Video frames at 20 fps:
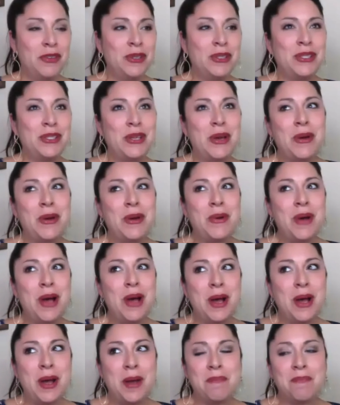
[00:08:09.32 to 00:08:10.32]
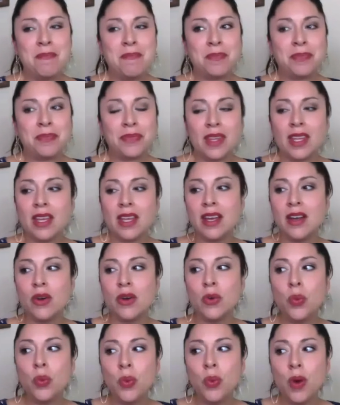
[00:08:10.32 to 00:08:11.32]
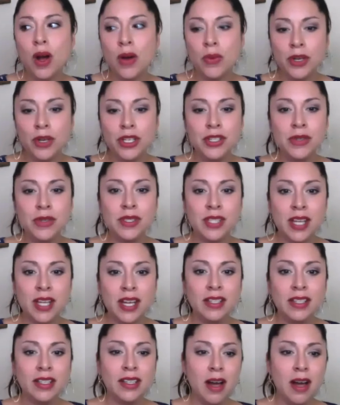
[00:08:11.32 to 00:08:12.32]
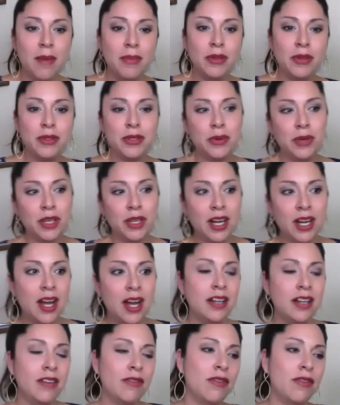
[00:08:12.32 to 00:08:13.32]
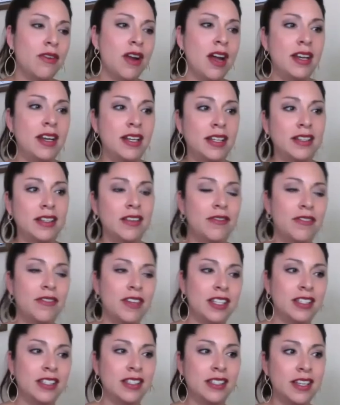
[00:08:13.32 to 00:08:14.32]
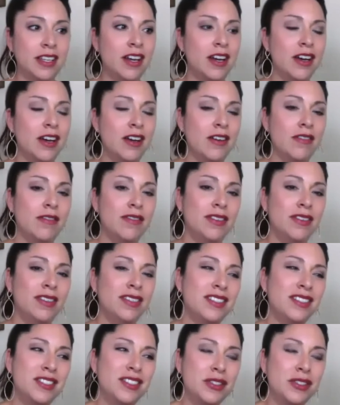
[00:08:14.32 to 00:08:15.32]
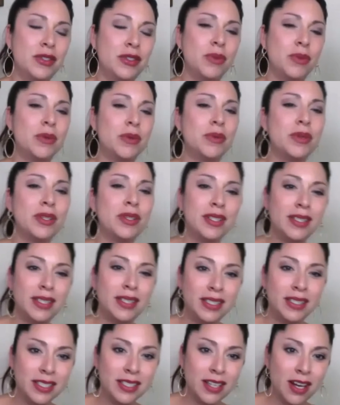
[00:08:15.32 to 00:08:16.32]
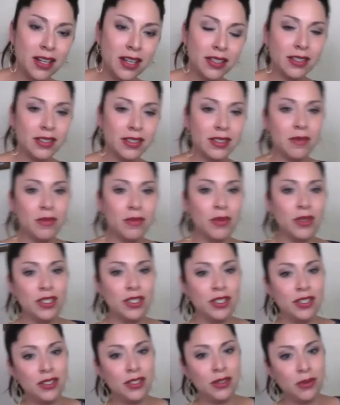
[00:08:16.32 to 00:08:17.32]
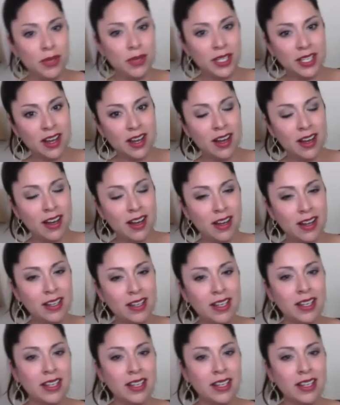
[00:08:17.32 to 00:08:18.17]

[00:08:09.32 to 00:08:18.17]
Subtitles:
So what would you say to couples who are kind of riding the fence of, do we really need to talk to someone? Do we not?